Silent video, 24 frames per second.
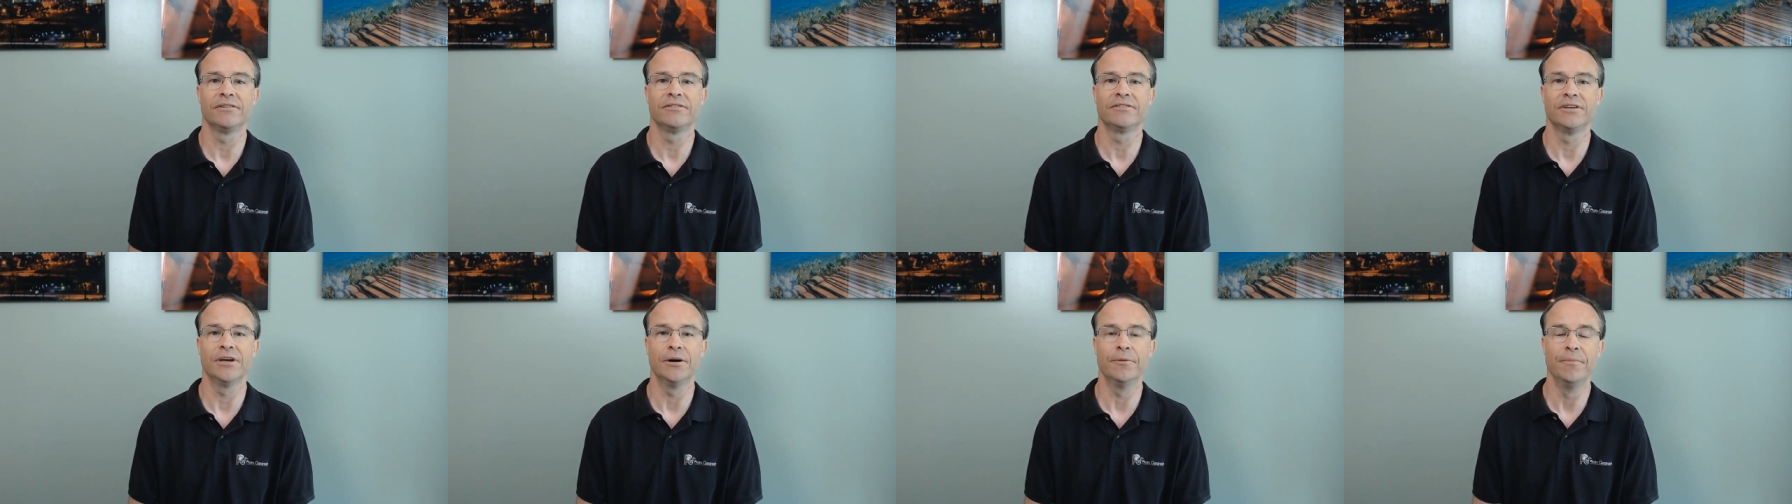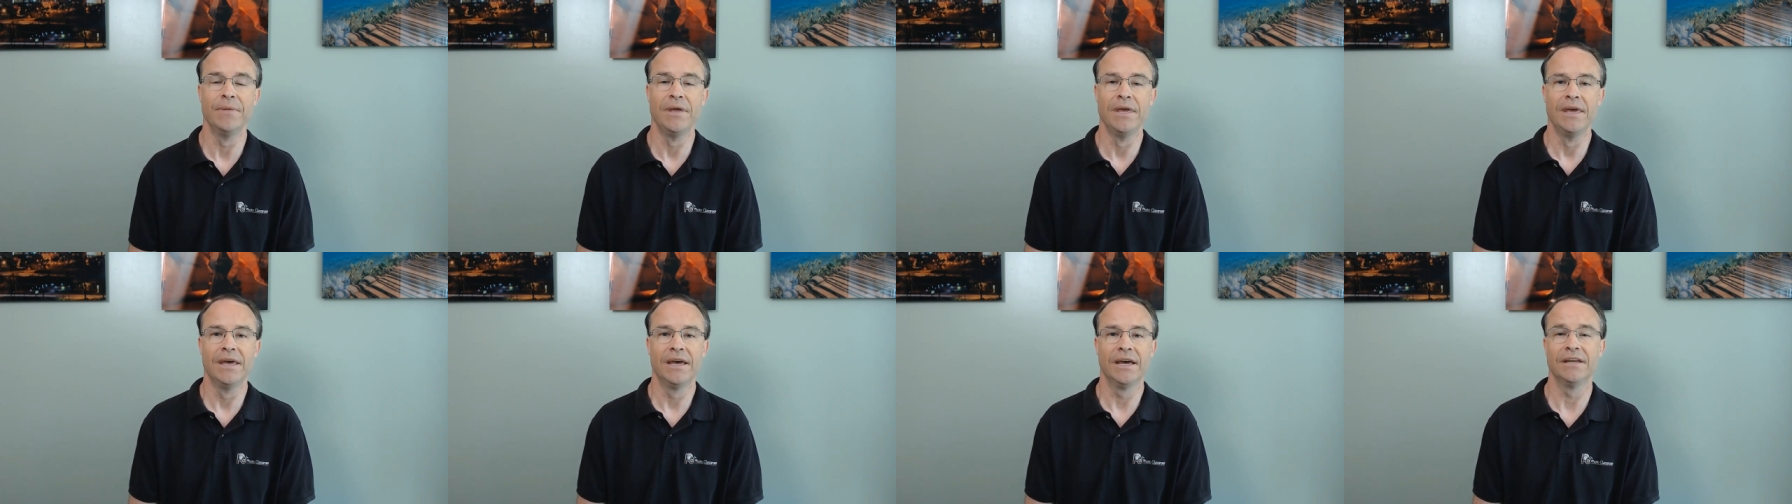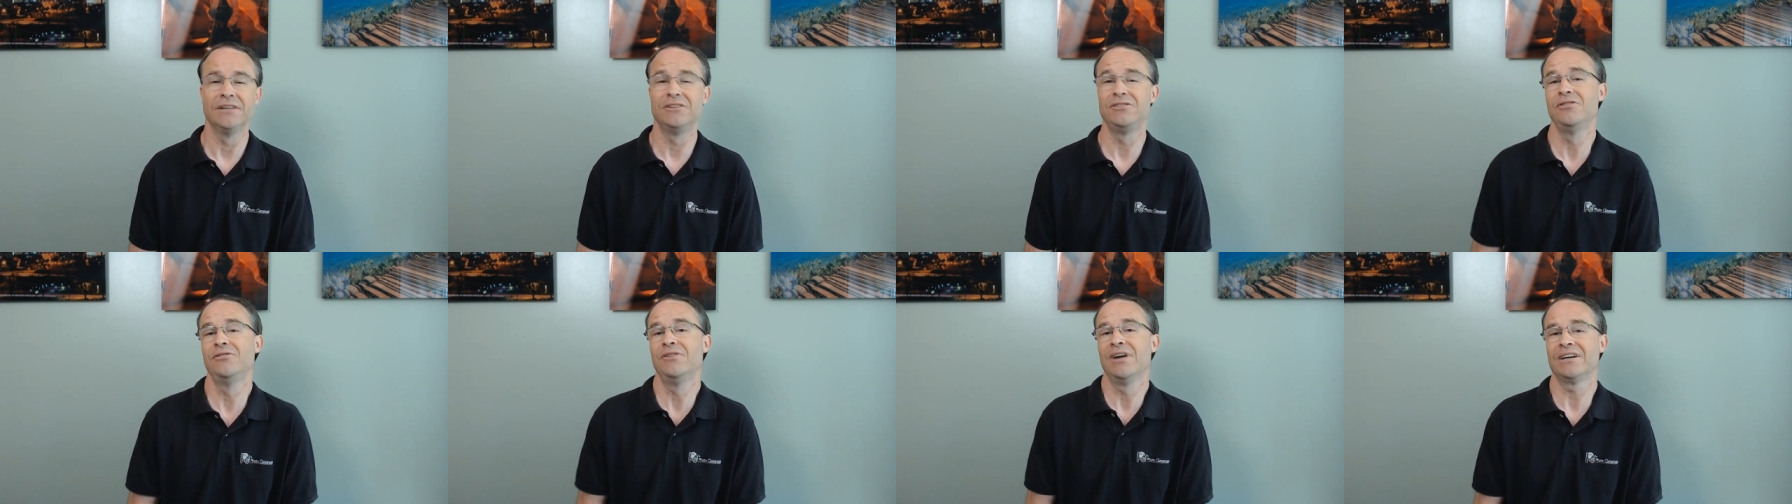So uh,
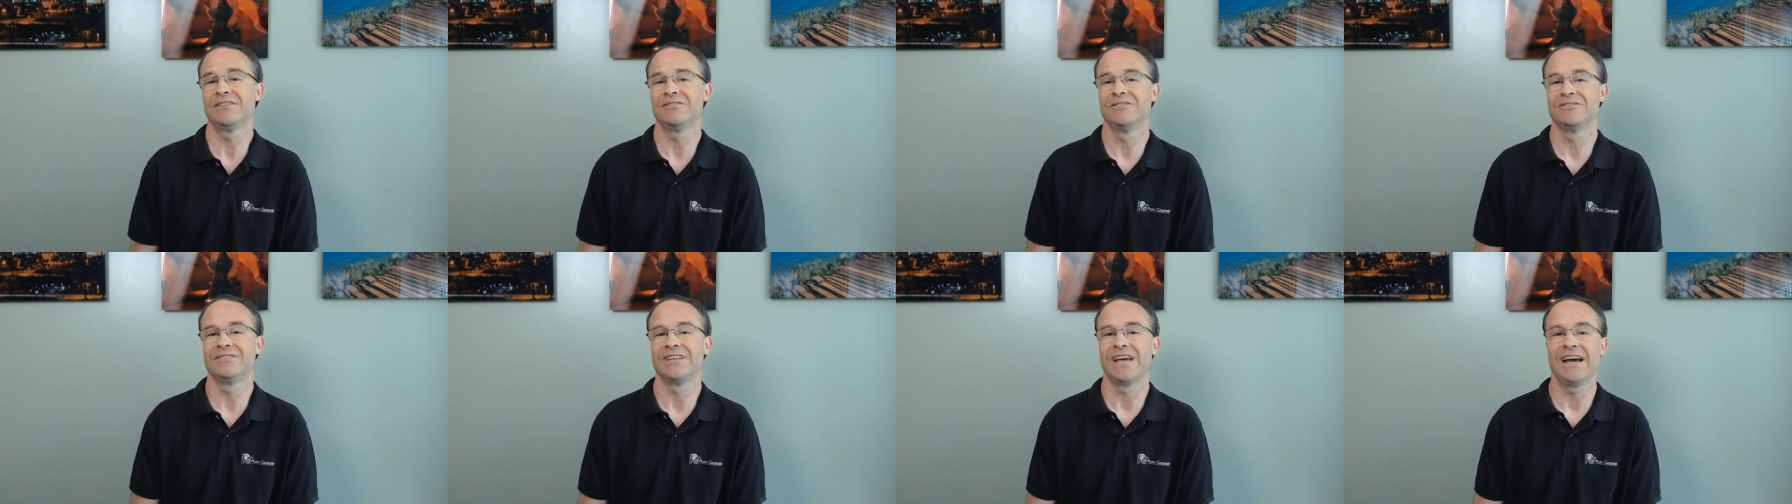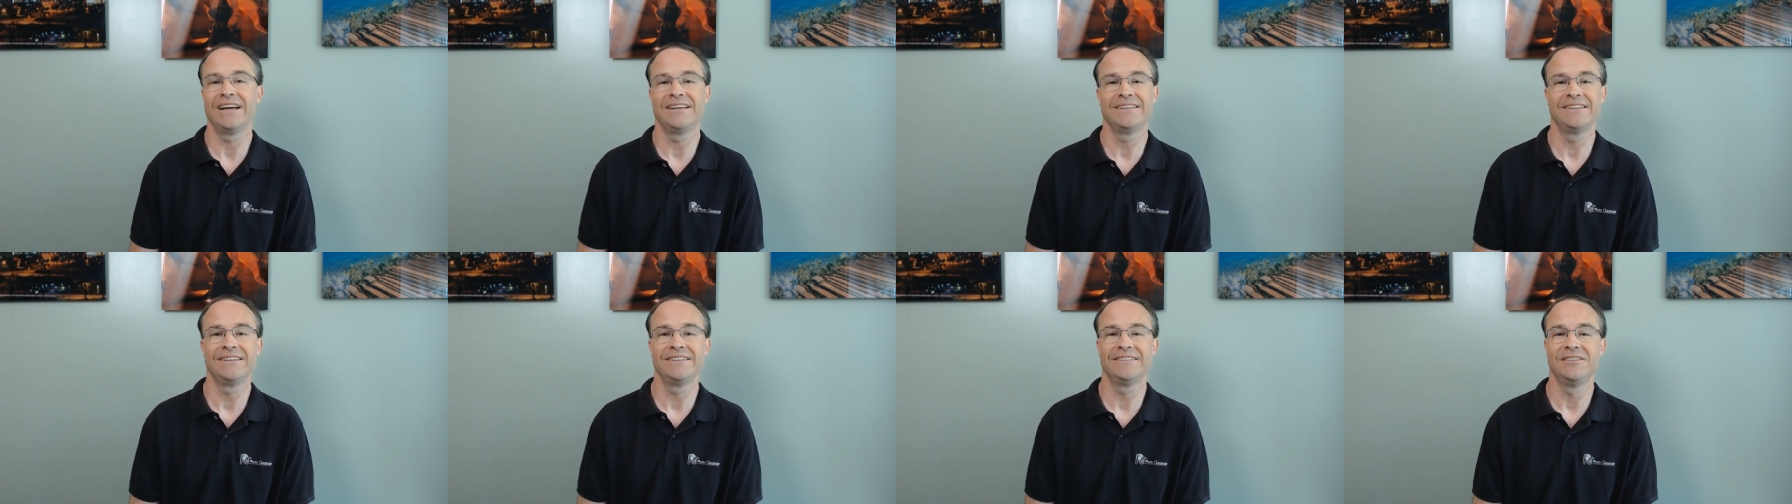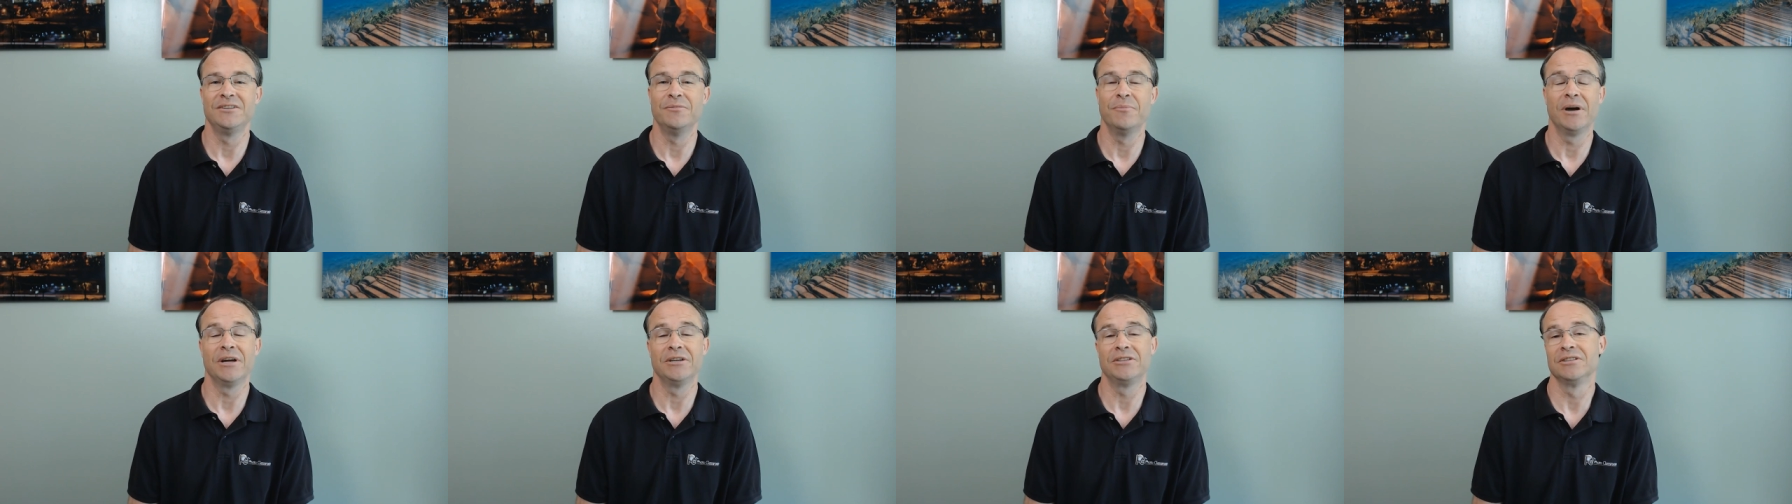two exercises
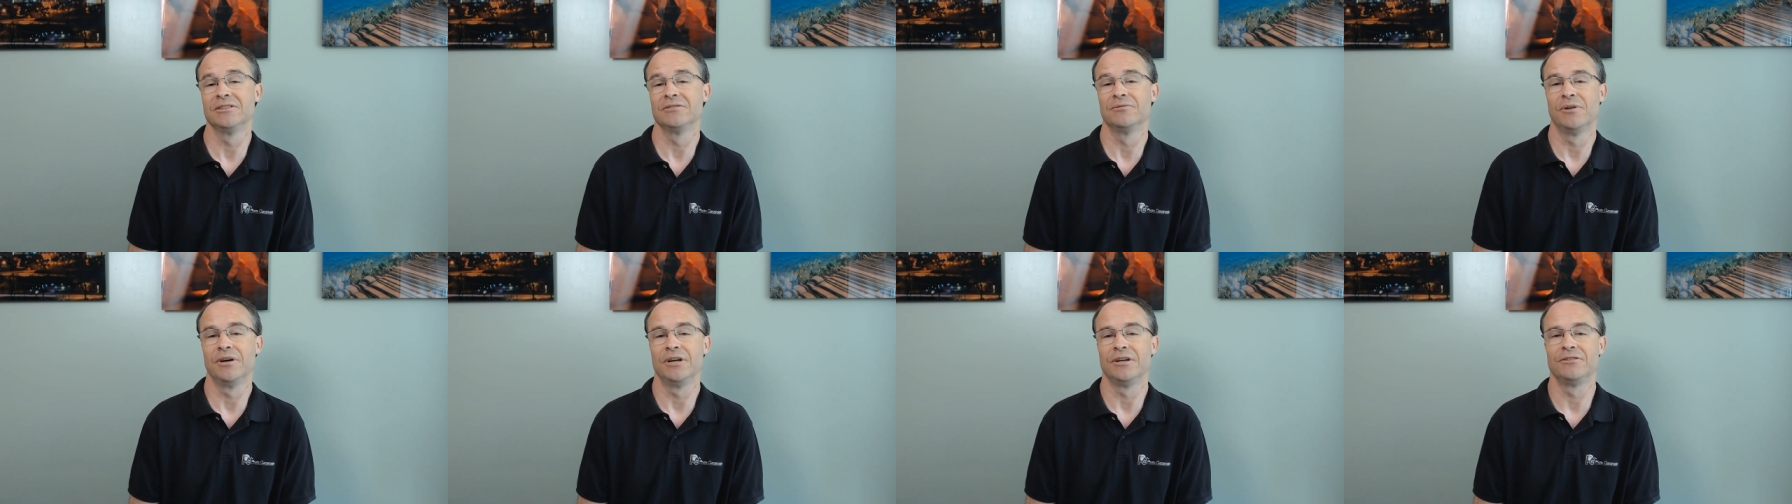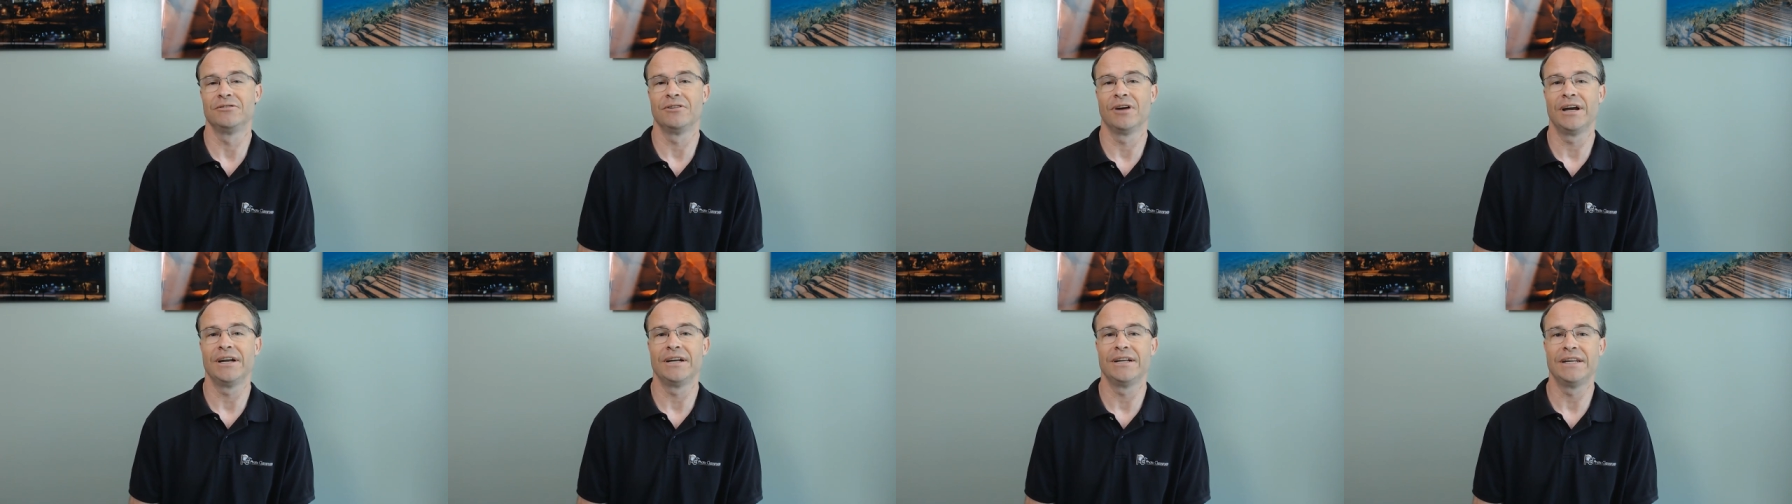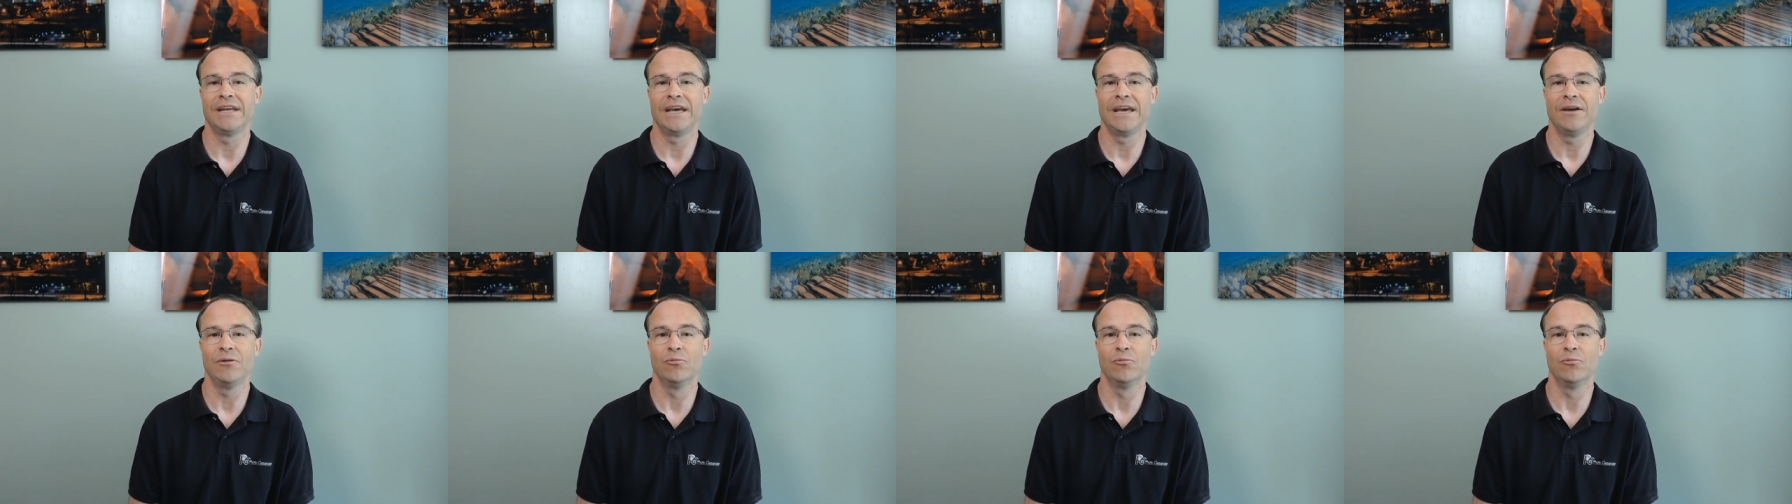you might just want to try today.